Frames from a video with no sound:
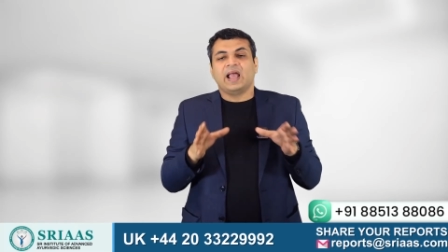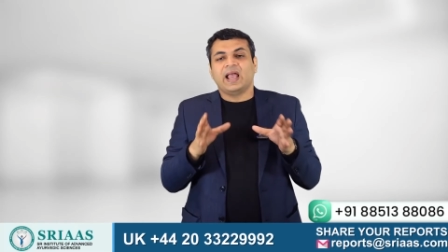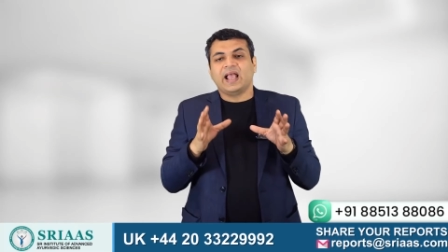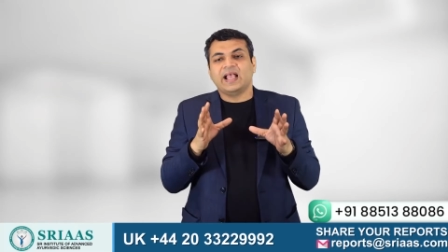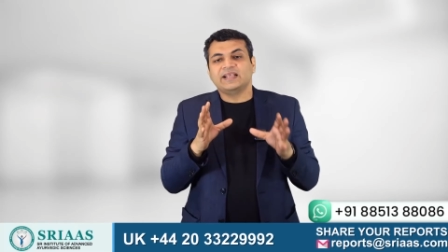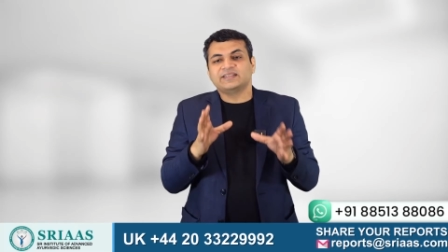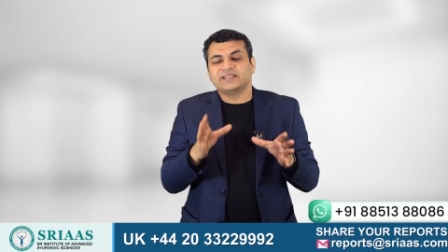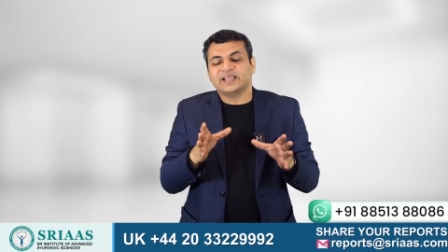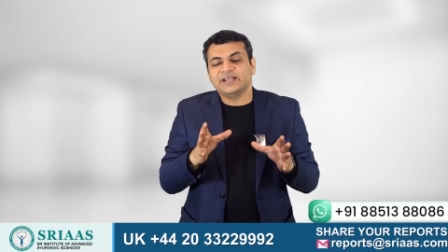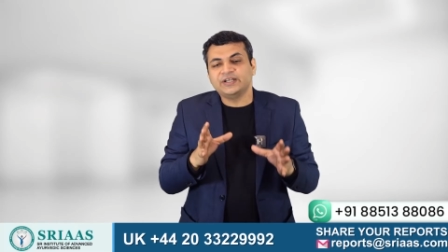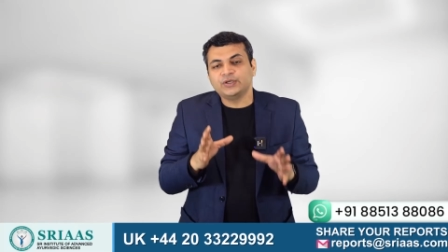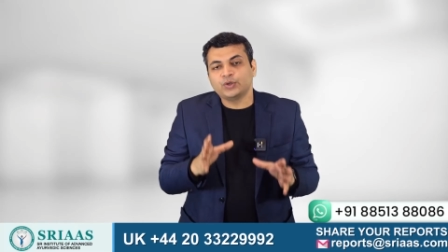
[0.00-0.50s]

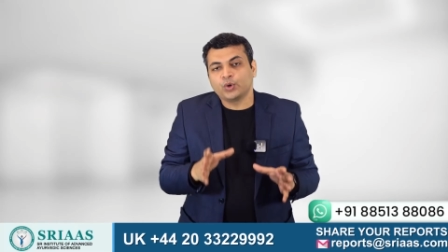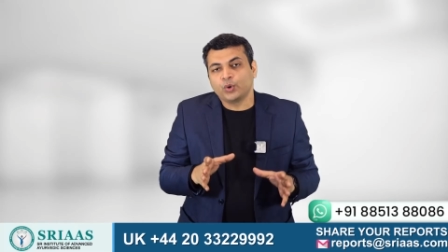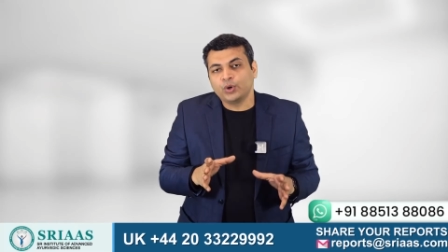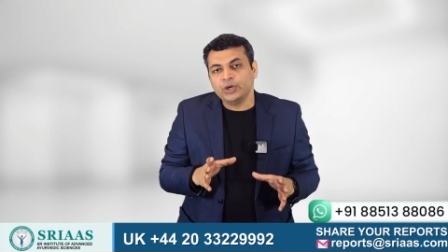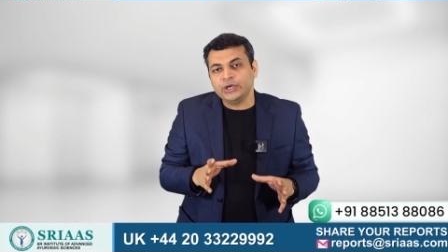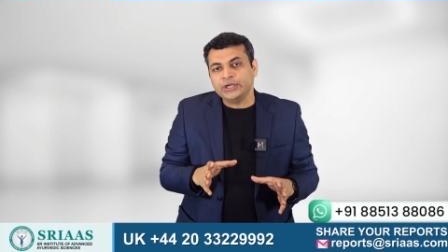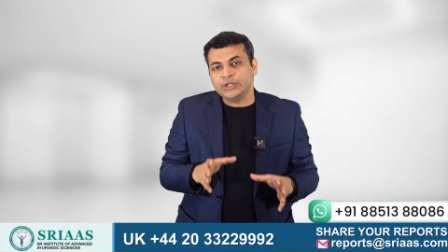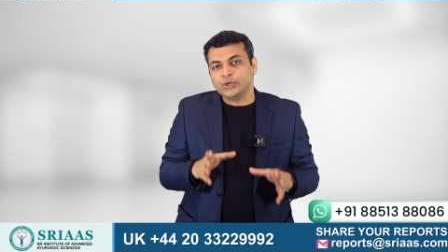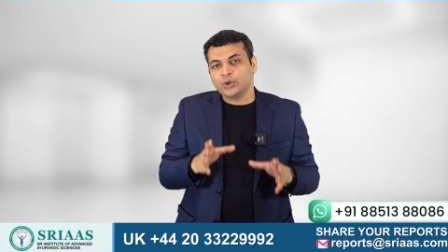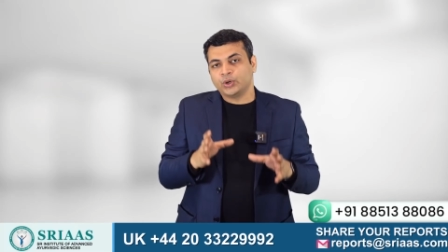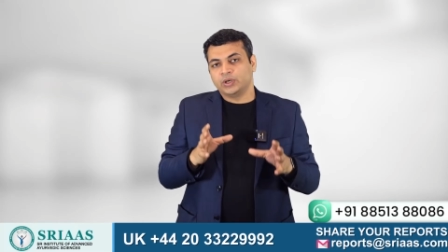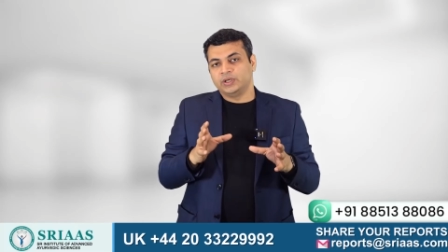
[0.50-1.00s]
As I
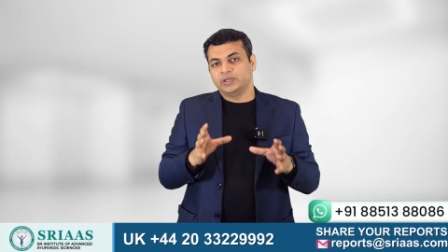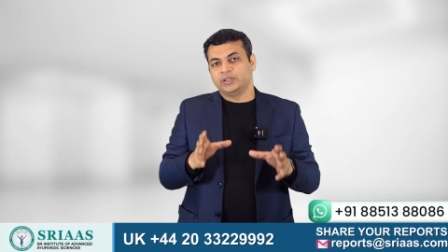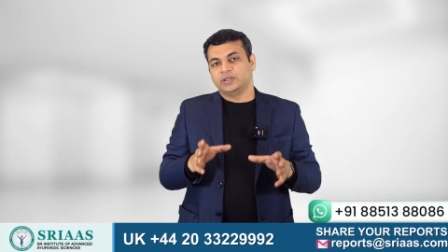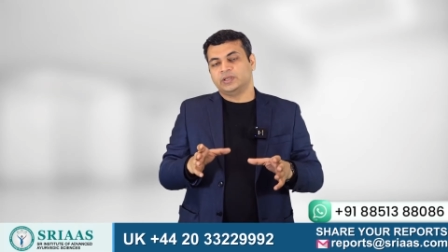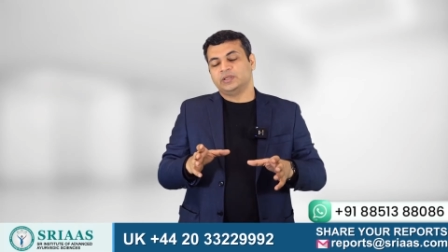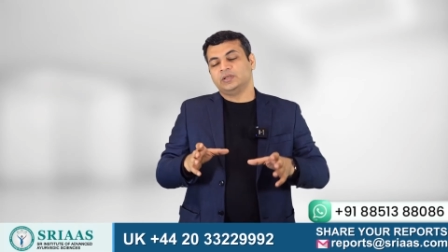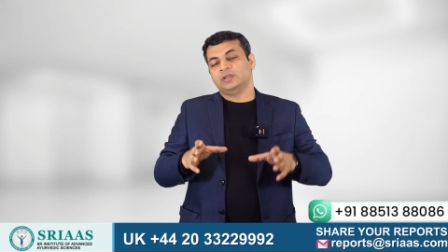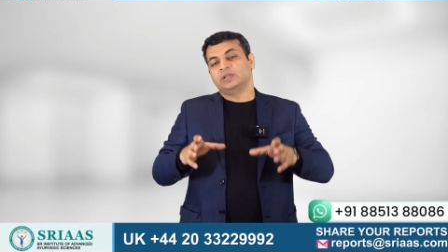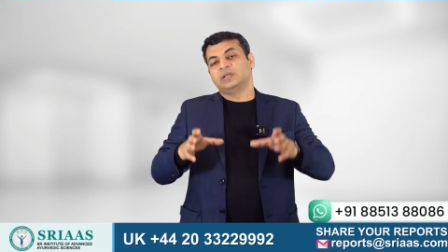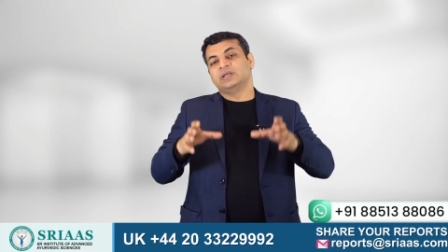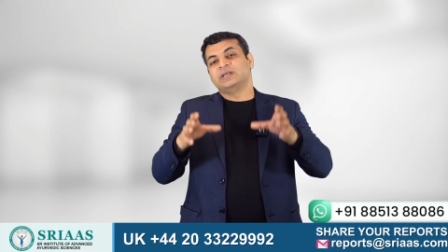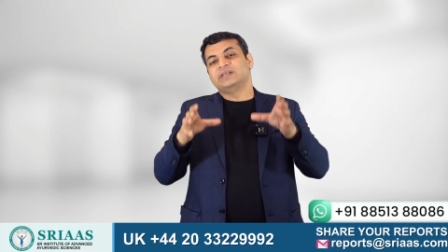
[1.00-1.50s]
told you
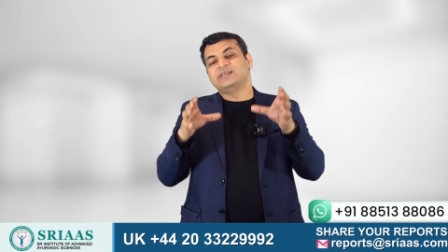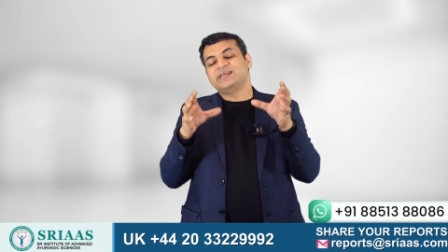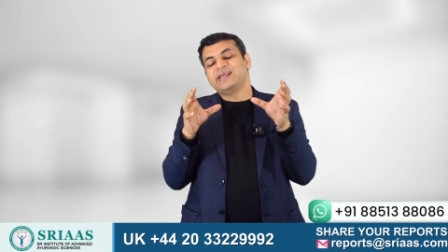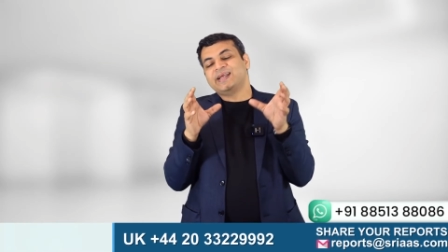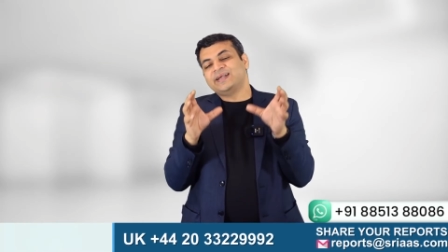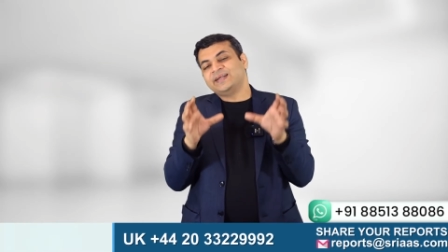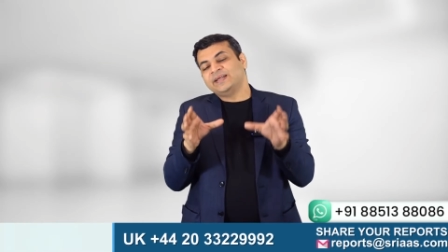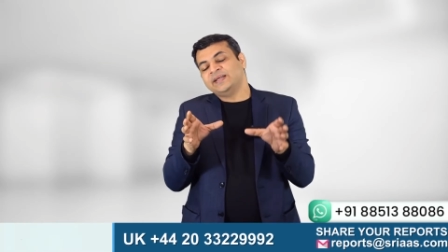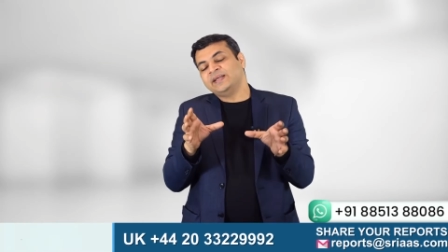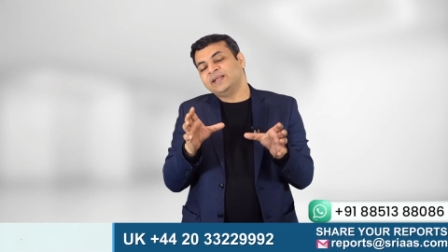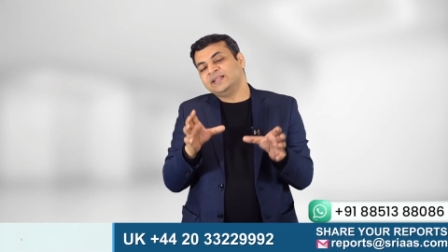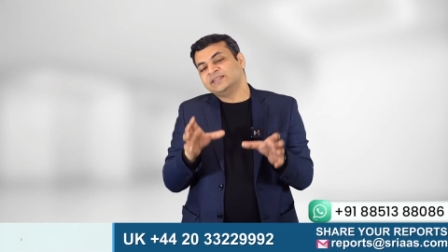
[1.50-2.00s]
earlier,
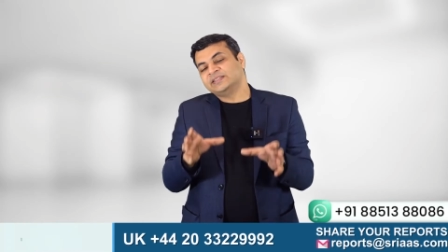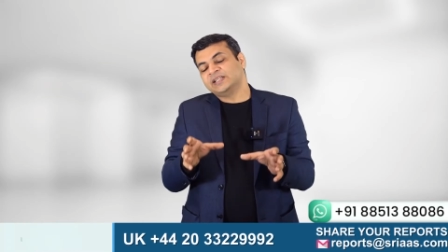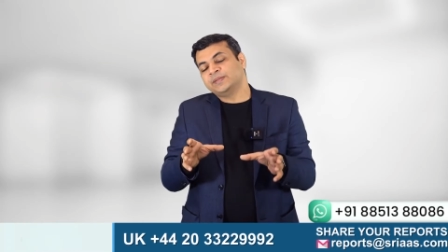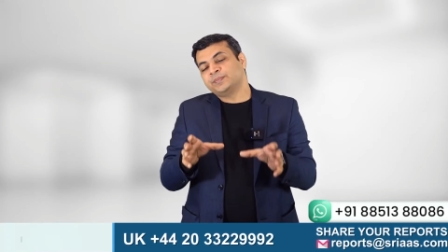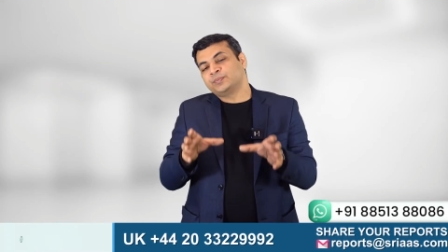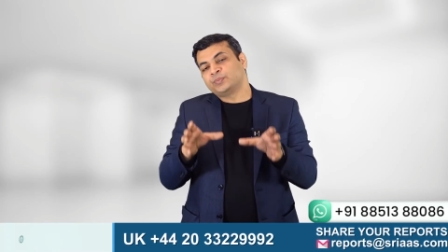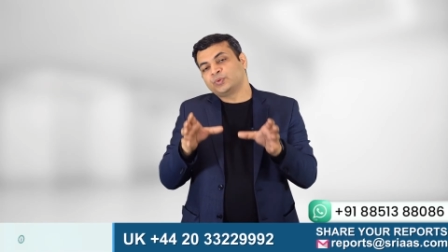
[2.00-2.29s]
creatinine is a